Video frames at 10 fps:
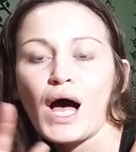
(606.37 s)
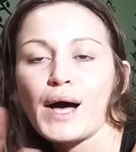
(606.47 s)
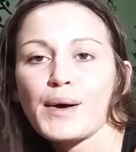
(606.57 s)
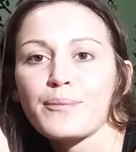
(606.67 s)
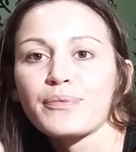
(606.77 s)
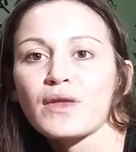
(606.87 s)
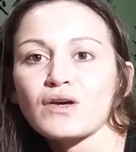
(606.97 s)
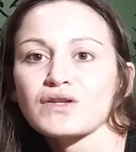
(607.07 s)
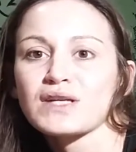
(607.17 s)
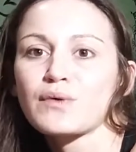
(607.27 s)
So
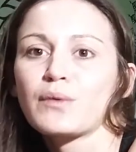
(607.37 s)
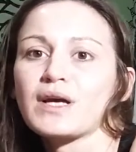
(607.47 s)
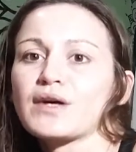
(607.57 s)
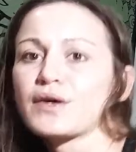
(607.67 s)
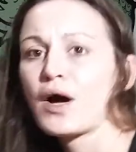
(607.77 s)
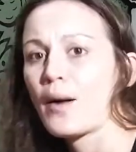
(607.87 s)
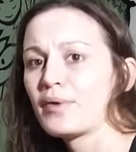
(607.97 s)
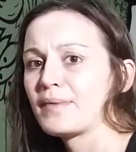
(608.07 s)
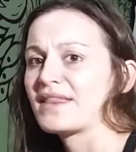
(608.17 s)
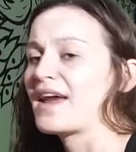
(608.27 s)
that's why we
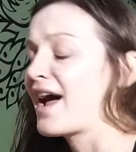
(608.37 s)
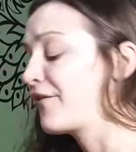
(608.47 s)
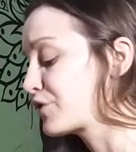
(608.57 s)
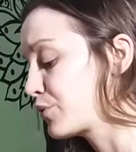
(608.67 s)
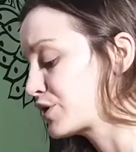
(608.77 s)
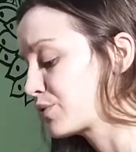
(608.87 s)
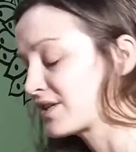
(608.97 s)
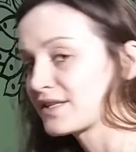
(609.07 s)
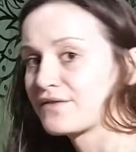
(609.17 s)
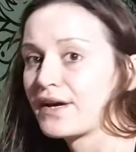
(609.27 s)
complement that afterwards
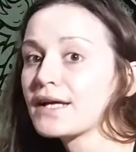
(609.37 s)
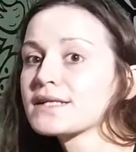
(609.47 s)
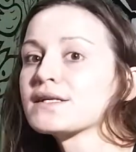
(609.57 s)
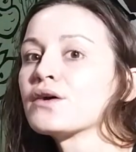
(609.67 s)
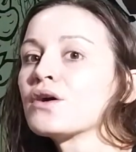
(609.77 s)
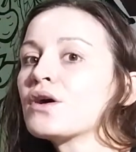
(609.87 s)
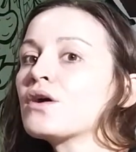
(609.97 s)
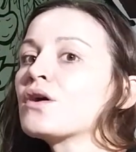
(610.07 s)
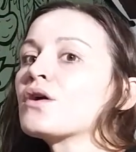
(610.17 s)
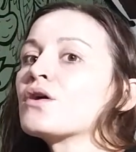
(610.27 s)
with the Sphinx,
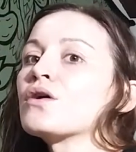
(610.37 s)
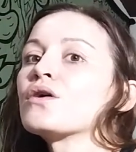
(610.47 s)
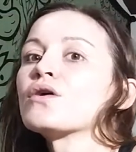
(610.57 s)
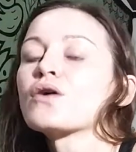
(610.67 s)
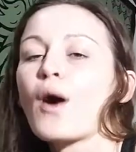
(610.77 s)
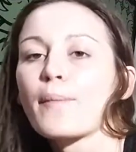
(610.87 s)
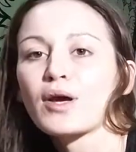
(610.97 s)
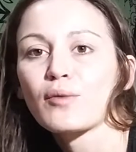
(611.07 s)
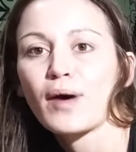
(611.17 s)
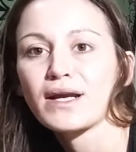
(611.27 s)

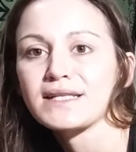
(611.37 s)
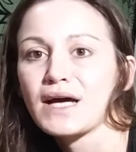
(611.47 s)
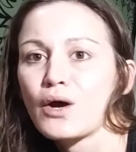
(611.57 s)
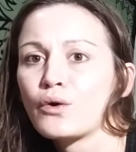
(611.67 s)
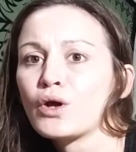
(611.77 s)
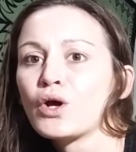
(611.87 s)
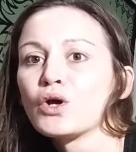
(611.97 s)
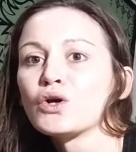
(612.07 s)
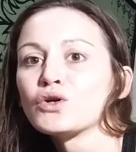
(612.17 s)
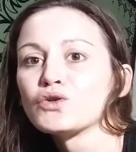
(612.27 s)
calming our body down,
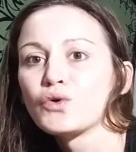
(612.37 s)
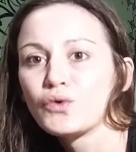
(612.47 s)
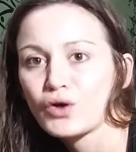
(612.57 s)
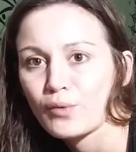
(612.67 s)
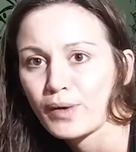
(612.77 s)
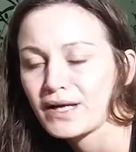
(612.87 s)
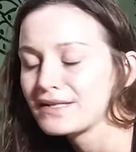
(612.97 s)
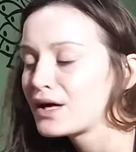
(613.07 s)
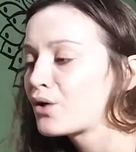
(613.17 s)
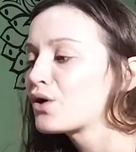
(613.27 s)
tuning our body
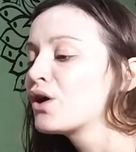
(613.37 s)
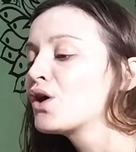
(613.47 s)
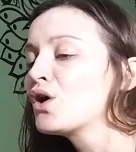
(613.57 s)
down.